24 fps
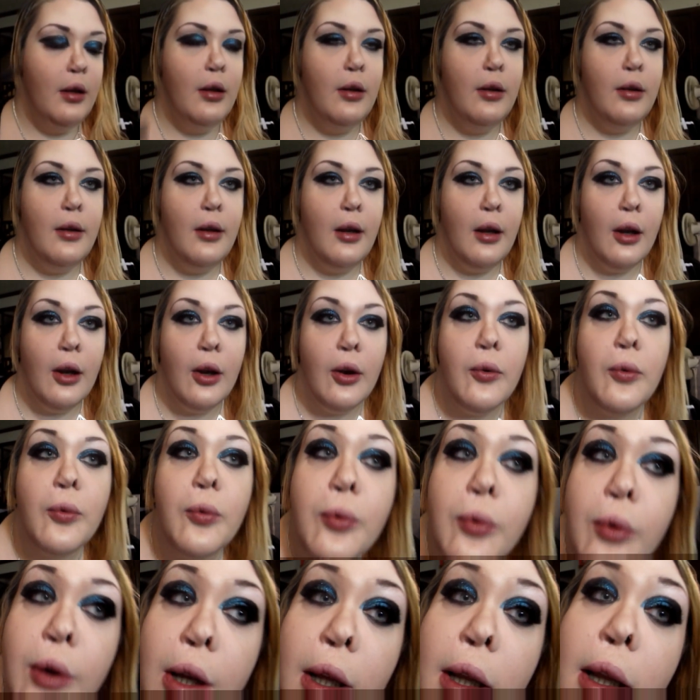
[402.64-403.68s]
They're
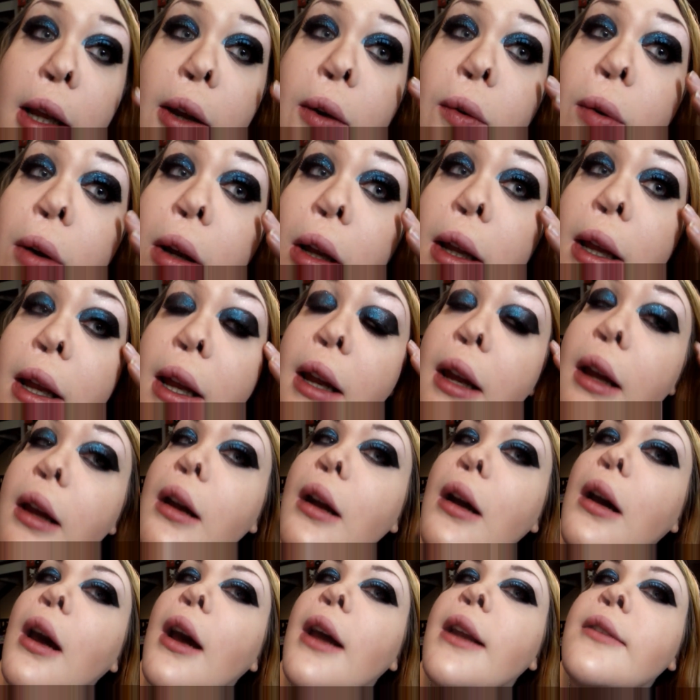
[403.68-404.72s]
really, really
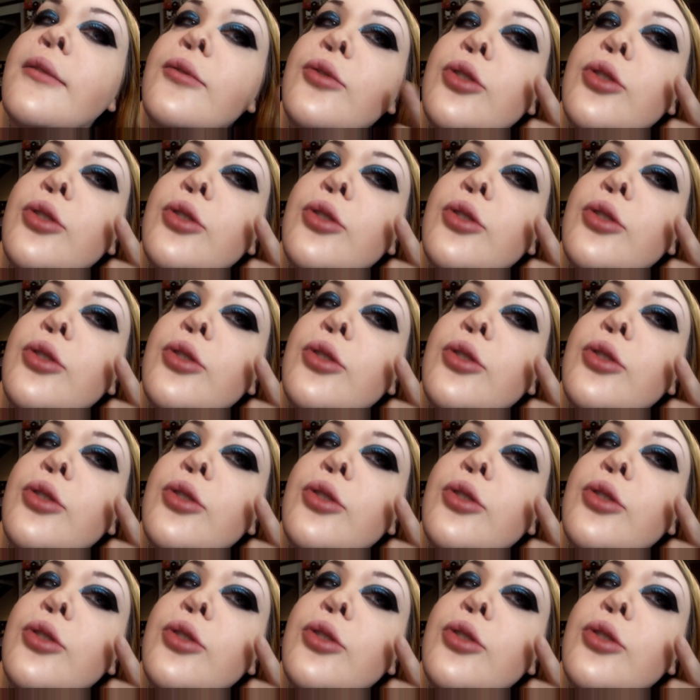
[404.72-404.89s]
kind of